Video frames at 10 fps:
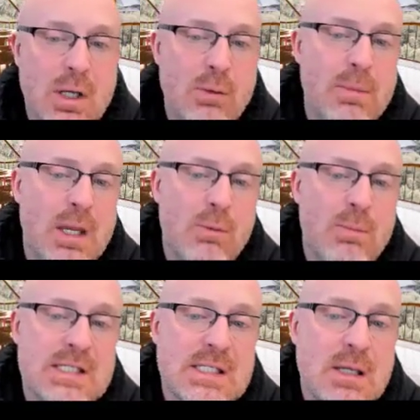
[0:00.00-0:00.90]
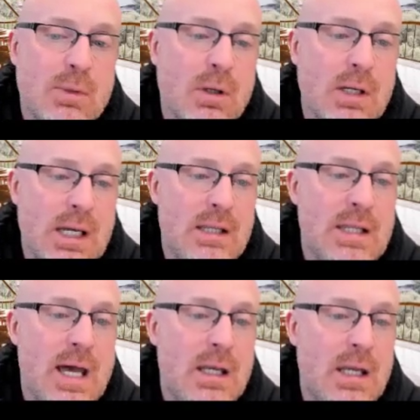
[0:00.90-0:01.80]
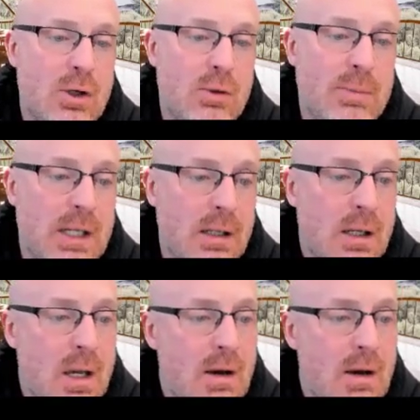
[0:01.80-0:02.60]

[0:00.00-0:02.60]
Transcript: it'll be similar in that it'll be